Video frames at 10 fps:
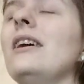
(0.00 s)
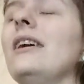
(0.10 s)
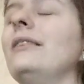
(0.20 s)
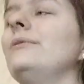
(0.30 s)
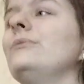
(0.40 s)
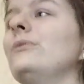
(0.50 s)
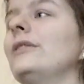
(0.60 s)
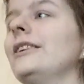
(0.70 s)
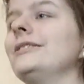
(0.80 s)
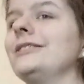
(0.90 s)
It
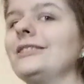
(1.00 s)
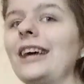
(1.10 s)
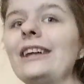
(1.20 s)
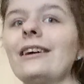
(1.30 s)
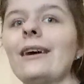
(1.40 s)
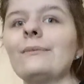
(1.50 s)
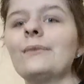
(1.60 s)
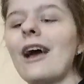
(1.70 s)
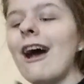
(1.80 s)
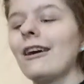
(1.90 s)
was set up
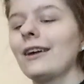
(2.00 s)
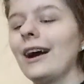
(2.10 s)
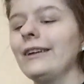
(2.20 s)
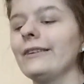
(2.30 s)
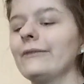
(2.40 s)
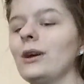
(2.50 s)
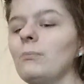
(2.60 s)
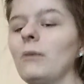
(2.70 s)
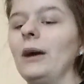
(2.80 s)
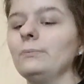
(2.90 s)
kind of
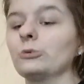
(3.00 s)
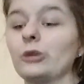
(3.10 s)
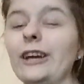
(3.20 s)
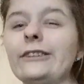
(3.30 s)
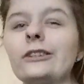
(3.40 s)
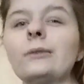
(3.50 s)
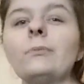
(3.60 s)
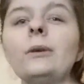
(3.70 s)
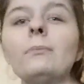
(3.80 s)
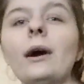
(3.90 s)
in my brain to
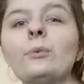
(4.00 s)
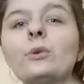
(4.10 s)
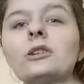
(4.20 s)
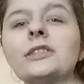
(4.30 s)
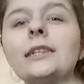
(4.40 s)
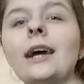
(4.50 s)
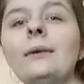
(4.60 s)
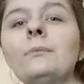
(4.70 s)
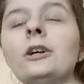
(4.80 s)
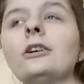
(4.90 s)
be my worst
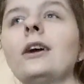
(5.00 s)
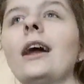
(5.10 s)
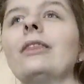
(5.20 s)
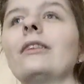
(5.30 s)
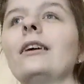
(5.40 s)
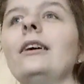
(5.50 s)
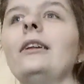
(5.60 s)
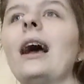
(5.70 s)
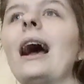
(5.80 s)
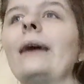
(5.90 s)
nightmare, and
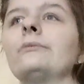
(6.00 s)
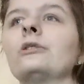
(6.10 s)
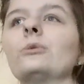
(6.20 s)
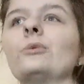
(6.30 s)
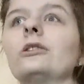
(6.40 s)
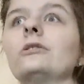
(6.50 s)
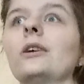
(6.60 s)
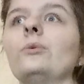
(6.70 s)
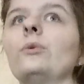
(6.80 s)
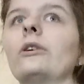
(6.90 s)
then afterwards
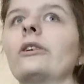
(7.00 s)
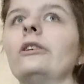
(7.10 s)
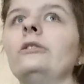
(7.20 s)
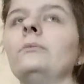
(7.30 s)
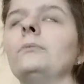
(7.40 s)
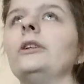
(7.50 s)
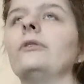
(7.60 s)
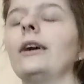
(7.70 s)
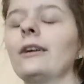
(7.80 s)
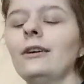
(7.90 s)
it was gonna be,
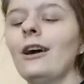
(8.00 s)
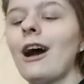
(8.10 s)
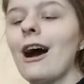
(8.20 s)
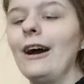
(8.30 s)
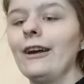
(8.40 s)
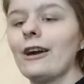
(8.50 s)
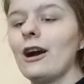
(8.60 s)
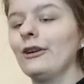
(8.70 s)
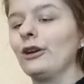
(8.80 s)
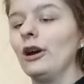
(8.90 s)
like,
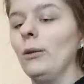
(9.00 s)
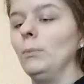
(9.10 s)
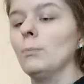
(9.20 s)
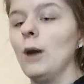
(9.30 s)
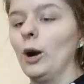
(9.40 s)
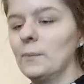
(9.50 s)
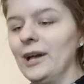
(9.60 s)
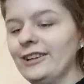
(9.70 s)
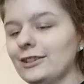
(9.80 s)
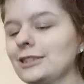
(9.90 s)
a good
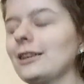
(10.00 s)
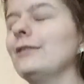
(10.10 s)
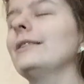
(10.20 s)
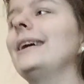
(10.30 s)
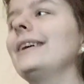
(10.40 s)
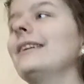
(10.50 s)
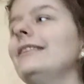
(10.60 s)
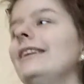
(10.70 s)
moment. So, like,